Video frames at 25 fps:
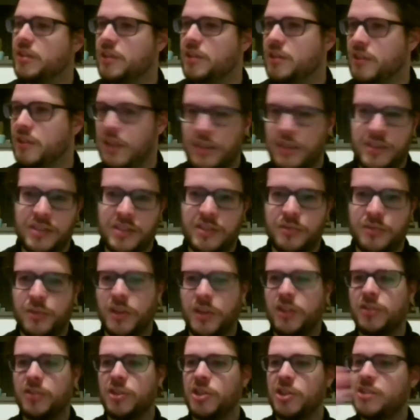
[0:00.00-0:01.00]
That is
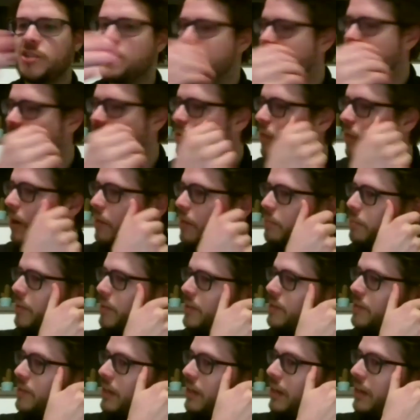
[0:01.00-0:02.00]
what you just described,
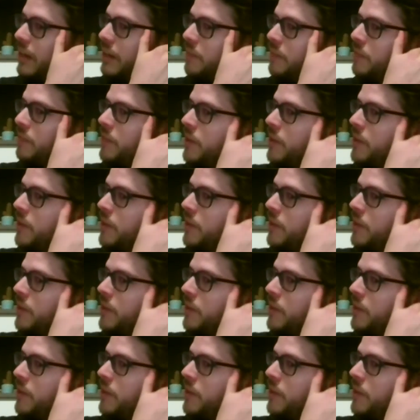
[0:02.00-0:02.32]
basically.